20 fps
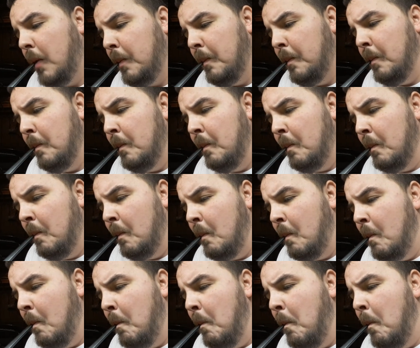
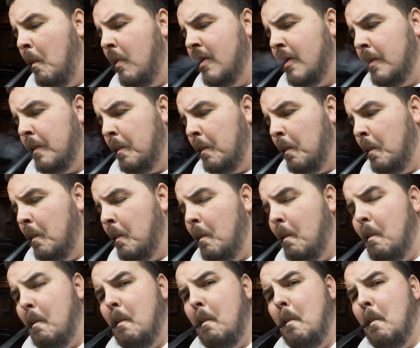
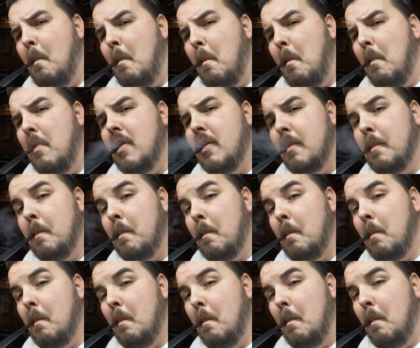(no one is talking)